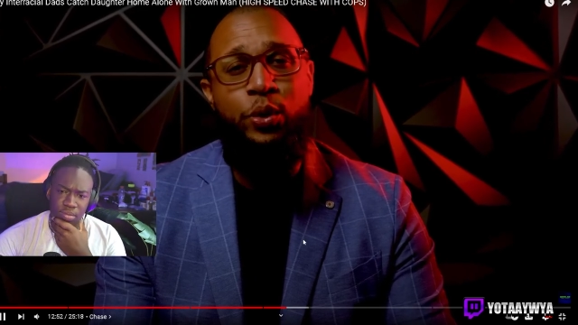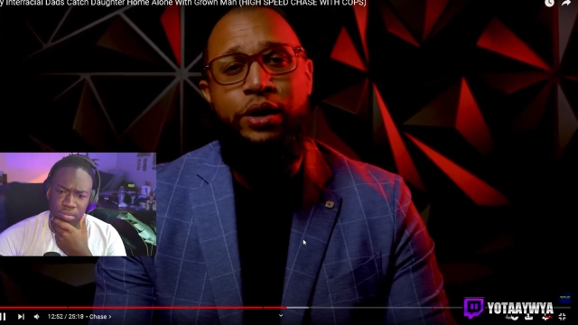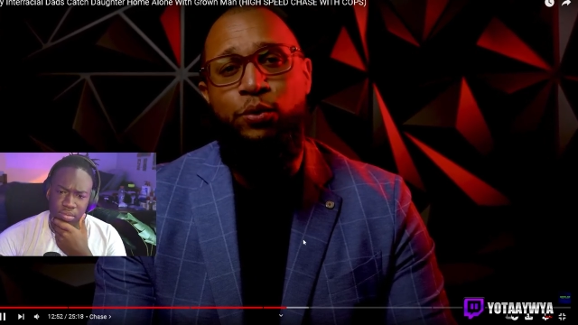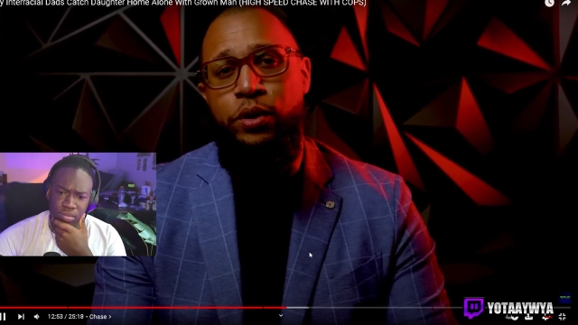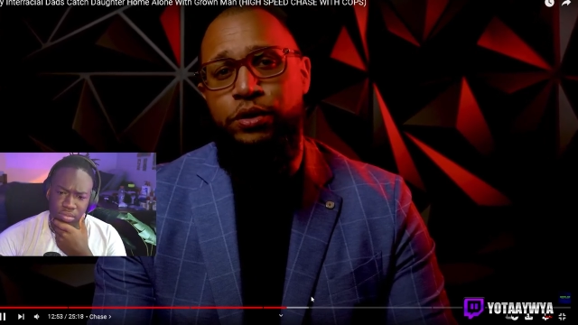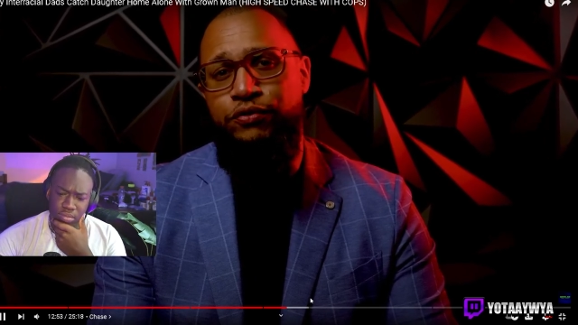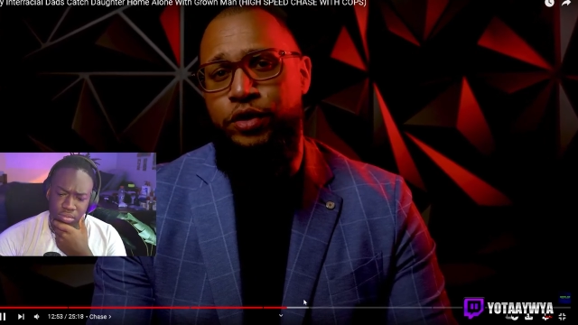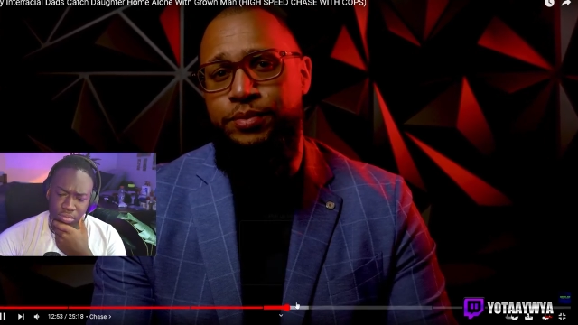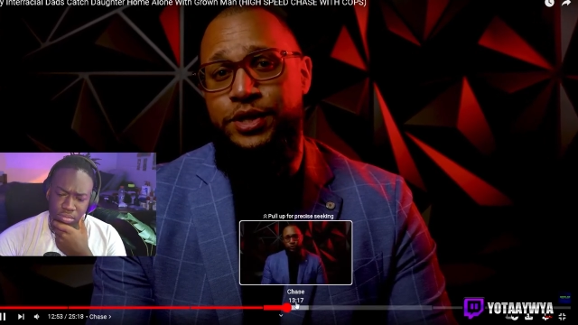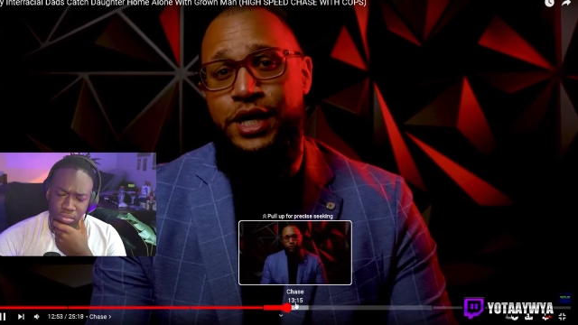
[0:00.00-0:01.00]
Speaker 1: a quick word
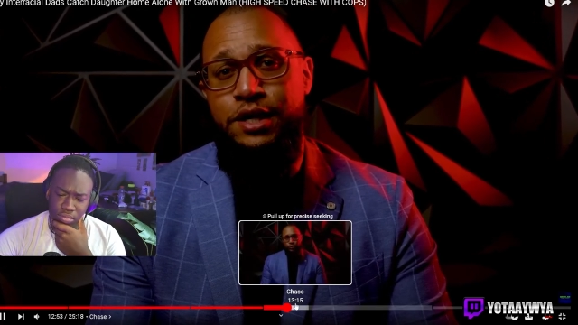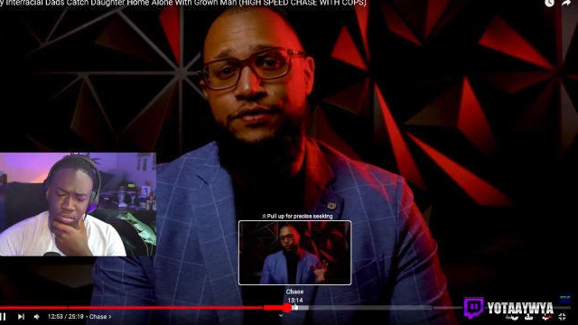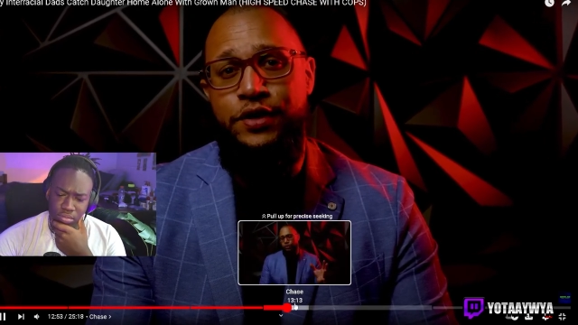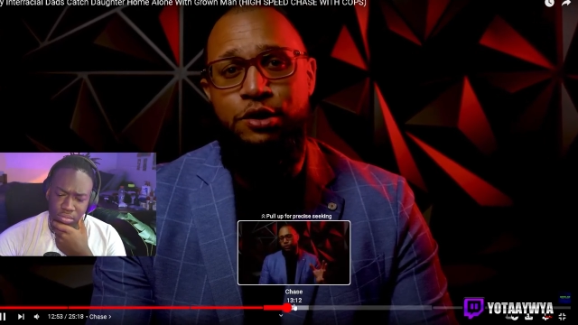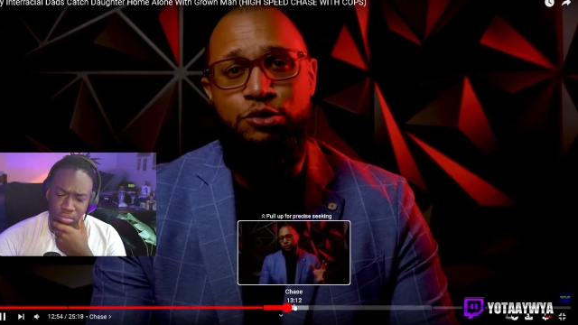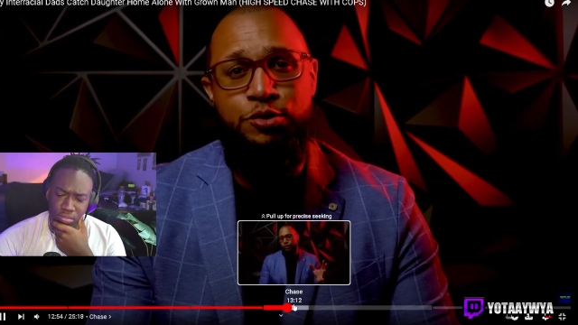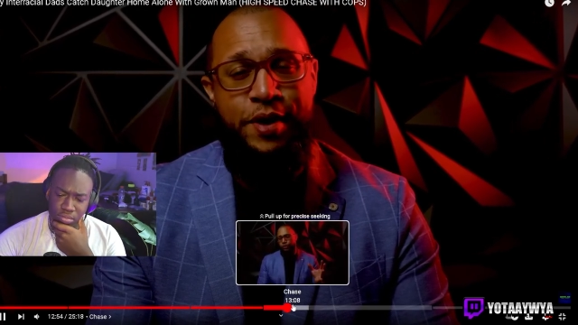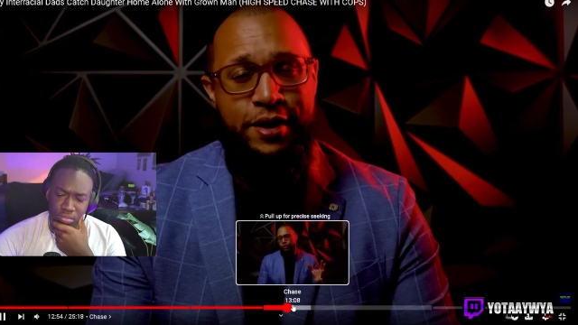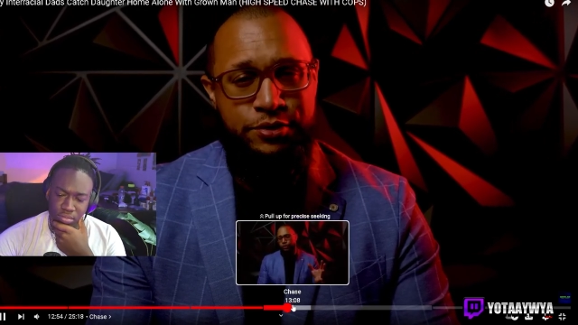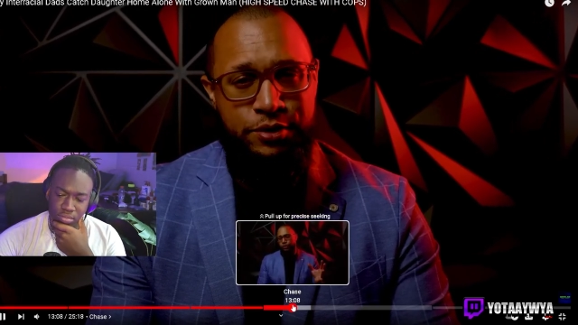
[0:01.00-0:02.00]
from today's video
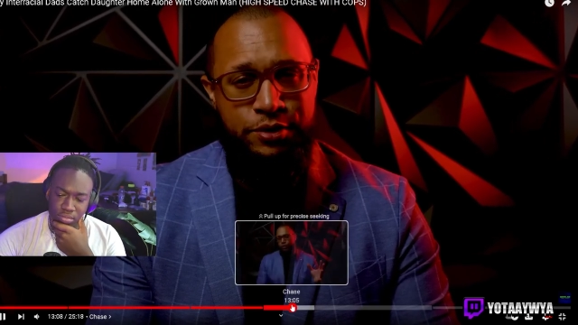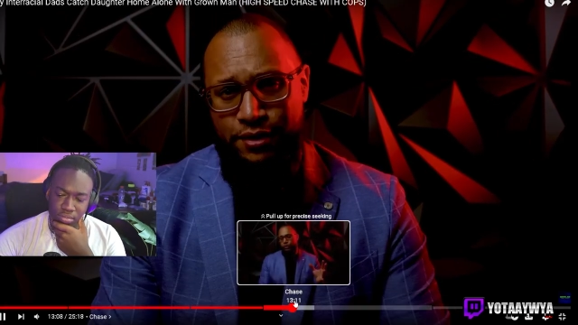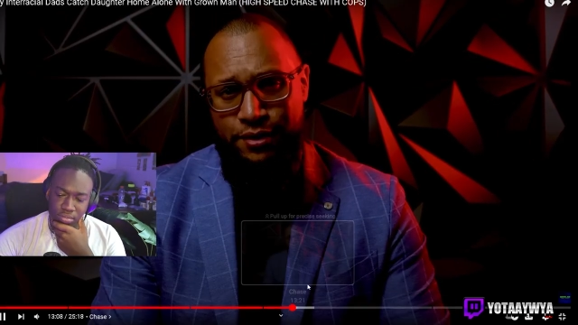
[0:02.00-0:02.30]
sponsor.